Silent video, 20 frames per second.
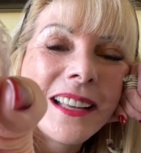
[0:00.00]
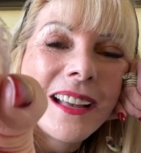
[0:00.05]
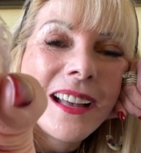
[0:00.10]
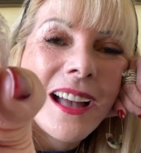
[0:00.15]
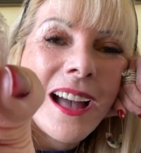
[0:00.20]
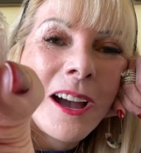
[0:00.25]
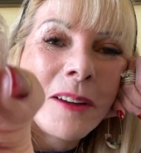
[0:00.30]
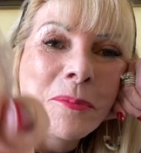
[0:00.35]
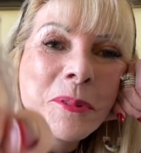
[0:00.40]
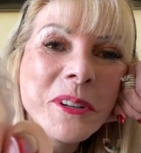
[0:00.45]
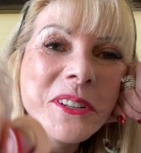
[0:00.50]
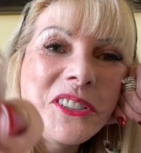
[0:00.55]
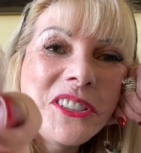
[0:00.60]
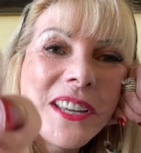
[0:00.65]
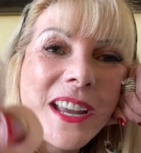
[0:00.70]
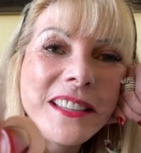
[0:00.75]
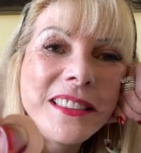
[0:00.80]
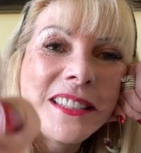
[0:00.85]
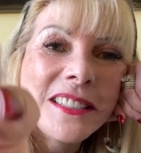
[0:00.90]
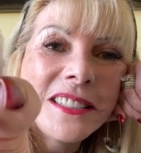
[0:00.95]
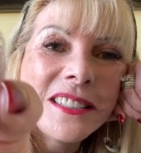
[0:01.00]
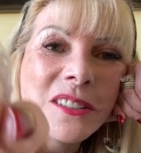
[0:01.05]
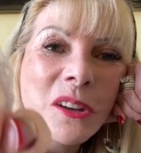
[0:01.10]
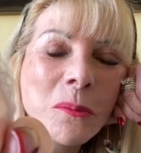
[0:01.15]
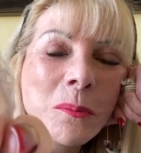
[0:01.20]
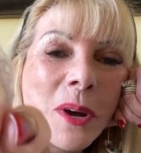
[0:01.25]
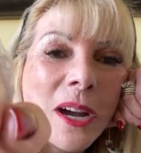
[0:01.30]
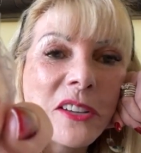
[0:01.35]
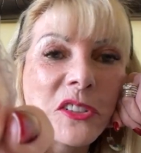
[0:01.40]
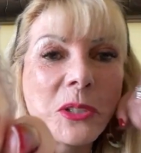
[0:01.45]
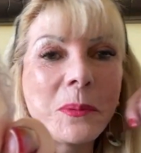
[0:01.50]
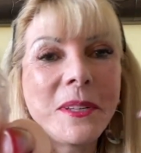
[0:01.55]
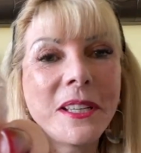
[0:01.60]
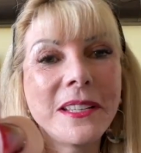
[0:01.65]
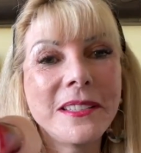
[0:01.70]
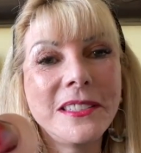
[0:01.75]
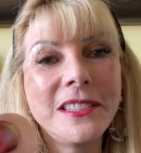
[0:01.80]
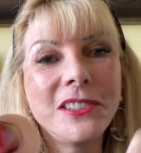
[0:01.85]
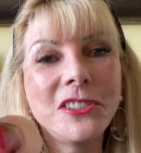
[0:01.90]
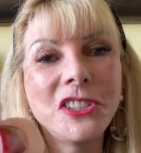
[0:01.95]
I appreciate this so much
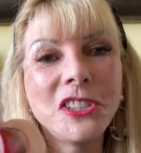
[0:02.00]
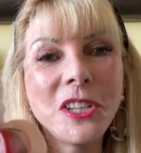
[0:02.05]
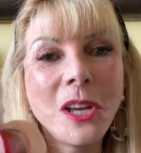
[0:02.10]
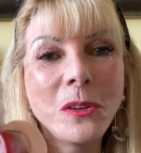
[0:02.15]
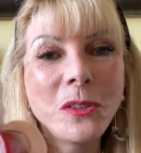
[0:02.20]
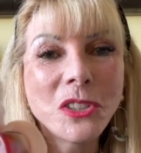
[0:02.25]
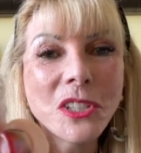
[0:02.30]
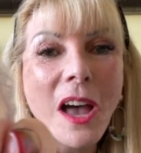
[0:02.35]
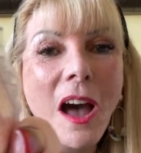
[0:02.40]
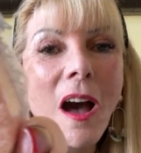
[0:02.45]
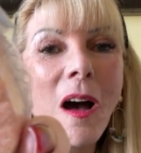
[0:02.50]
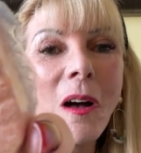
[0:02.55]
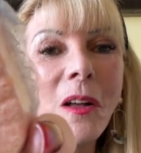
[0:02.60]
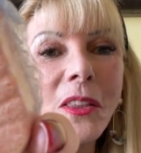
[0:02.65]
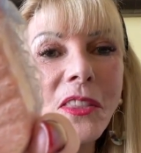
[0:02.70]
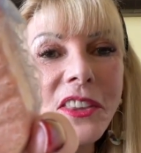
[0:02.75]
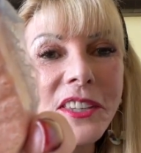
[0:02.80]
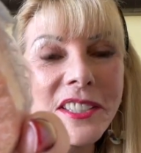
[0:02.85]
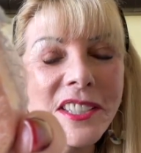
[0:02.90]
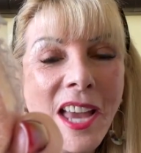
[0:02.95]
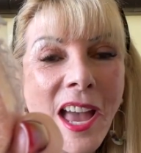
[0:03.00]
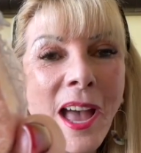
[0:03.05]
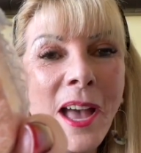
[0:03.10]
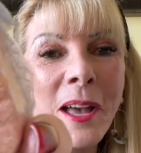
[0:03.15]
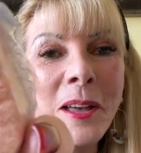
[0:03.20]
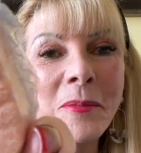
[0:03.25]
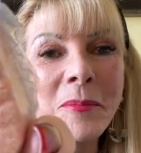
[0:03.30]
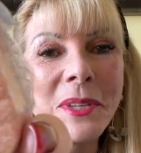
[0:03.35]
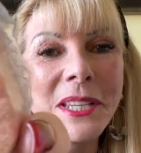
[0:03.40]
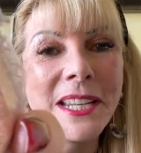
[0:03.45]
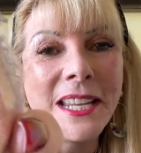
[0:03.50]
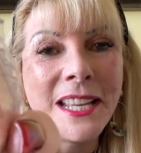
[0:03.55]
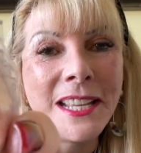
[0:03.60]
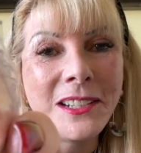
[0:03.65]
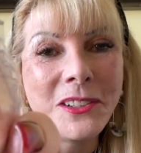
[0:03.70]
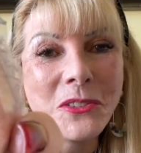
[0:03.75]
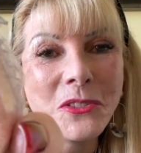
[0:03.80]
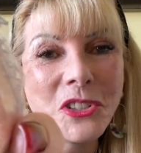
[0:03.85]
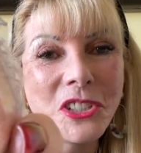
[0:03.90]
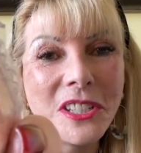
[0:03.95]
because it shows all the time and
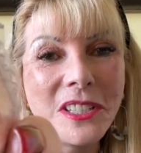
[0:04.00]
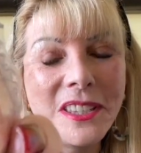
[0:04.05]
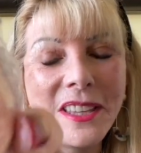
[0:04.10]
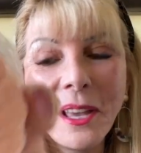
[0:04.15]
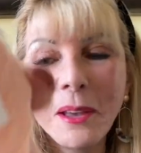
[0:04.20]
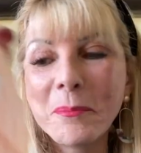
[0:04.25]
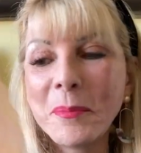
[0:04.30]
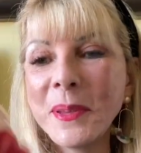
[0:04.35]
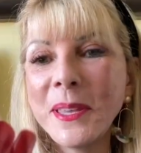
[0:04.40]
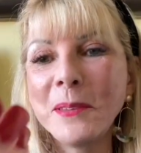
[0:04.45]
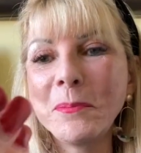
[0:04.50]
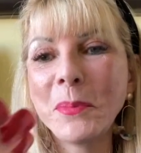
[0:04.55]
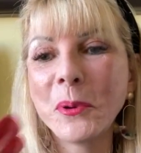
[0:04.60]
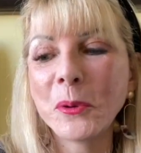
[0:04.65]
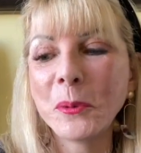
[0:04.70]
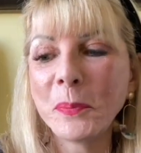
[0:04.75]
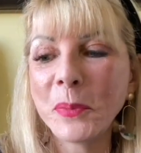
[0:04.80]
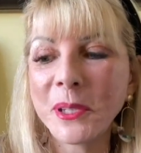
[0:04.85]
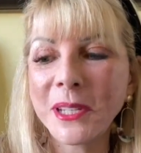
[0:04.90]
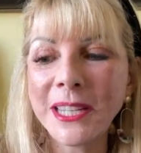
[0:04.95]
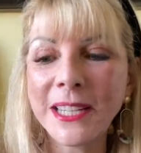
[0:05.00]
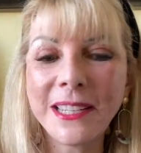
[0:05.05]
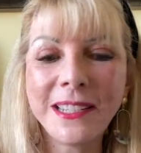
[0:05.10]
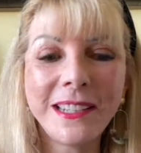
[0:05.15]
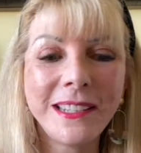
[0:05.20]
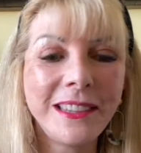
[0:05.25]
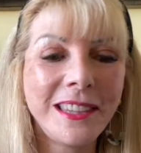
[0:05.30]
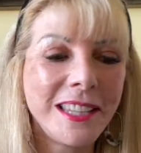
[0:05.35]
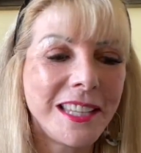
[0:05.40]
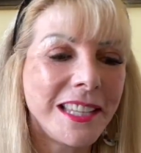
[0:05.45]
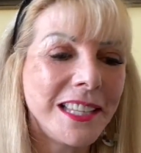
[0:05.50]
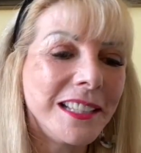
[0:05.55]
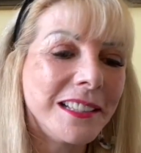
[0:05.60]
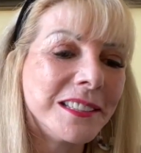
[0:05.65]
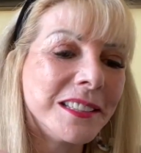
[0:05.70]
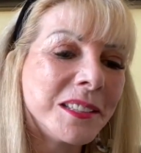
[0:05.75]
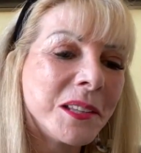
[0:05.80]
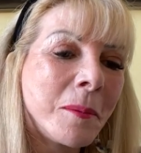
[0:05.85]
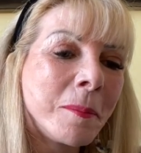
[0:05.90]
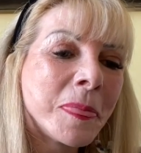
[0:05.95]
energy that people put into
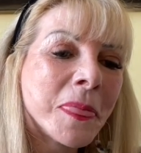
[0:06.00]
things.